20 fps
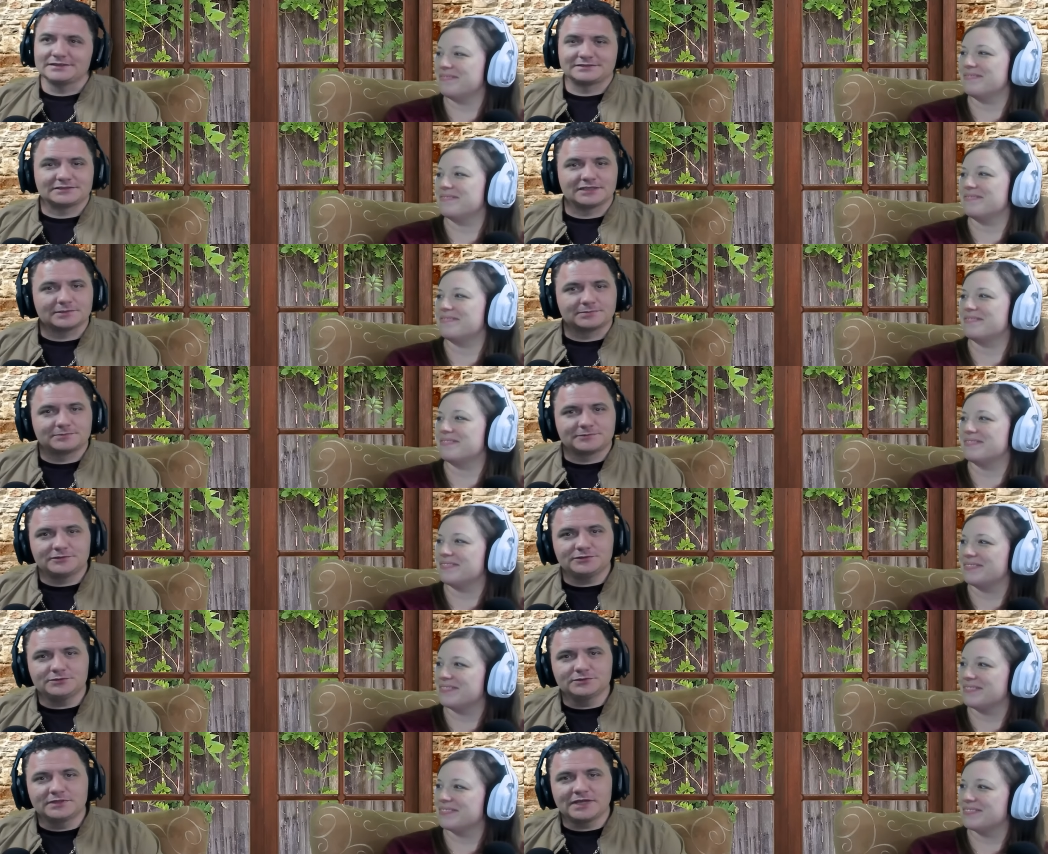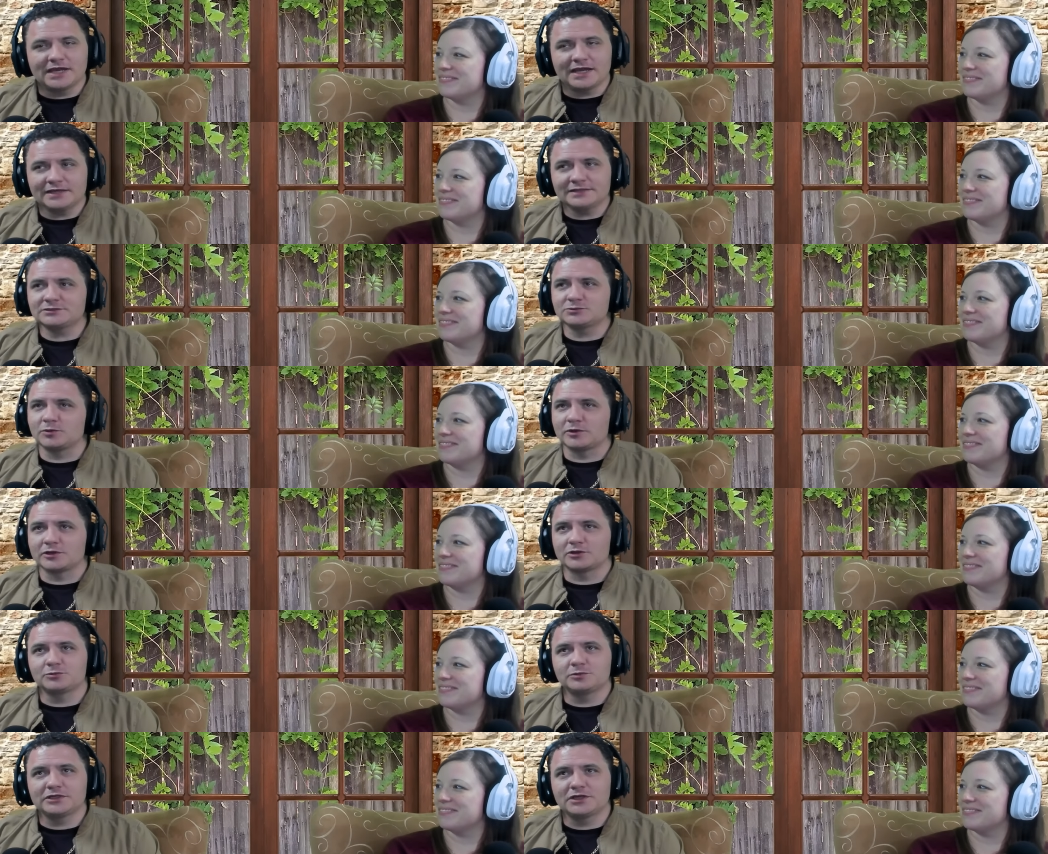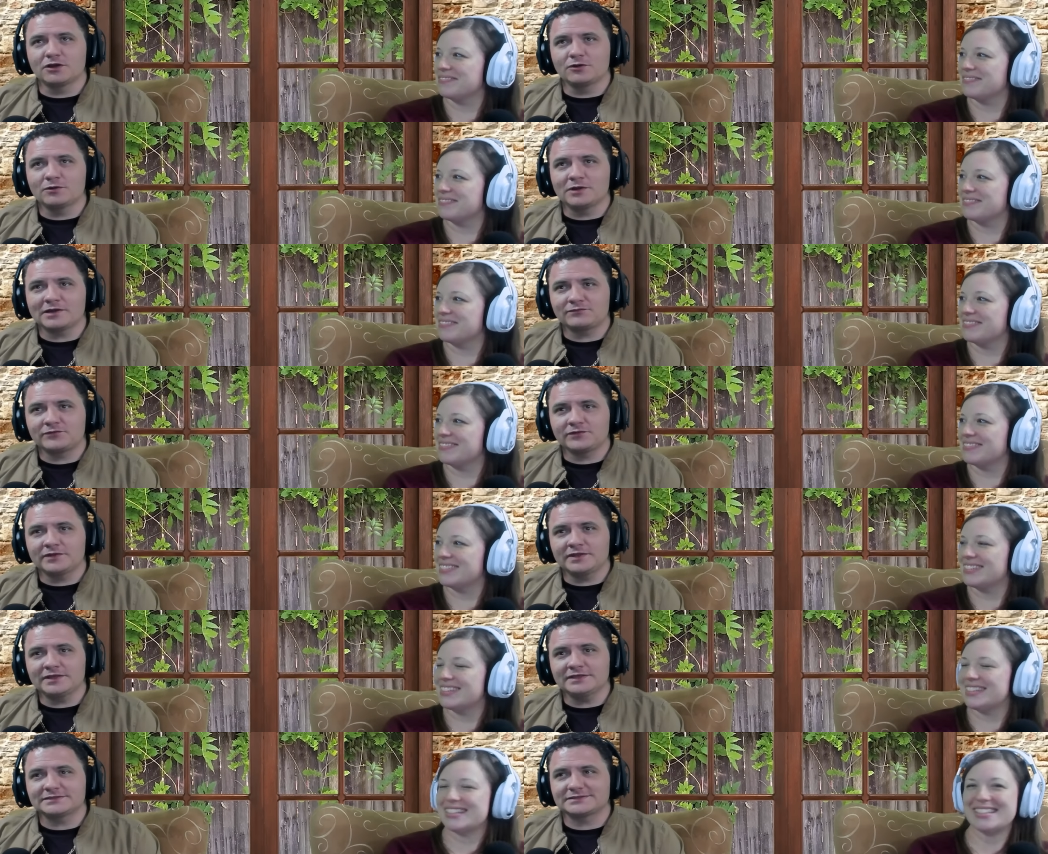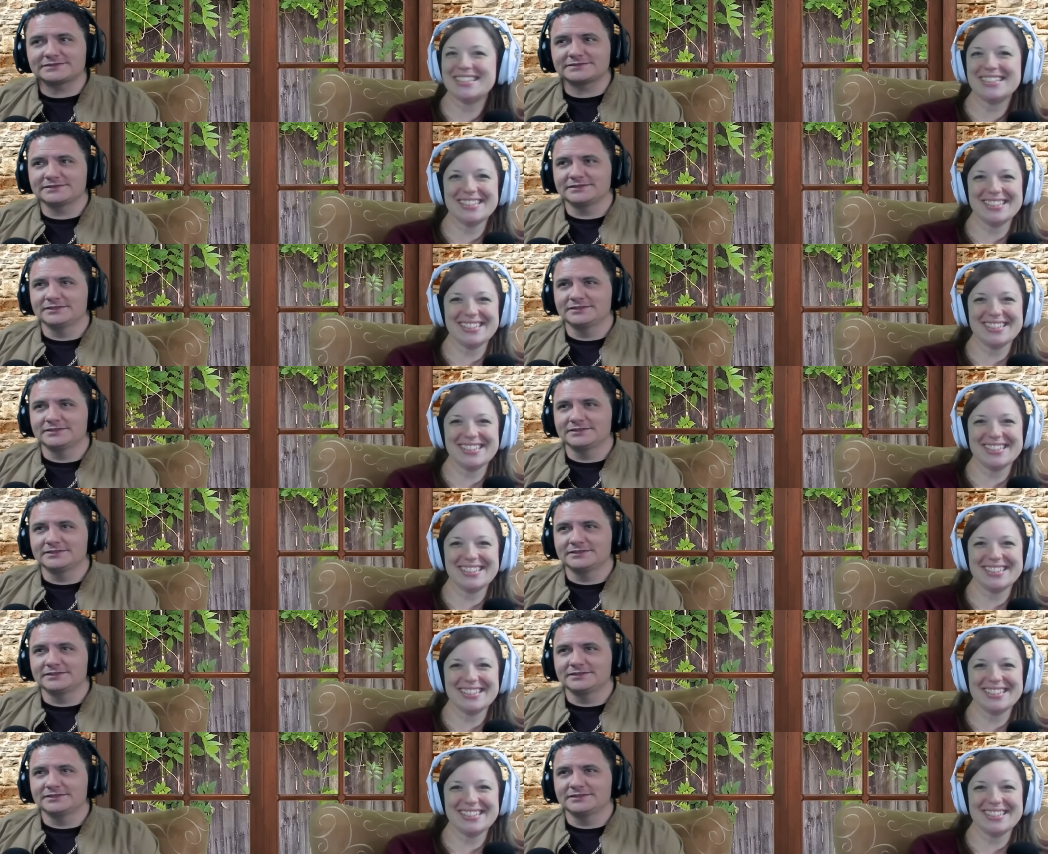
Speaker 1: It's up to you guys. Where do we go after this?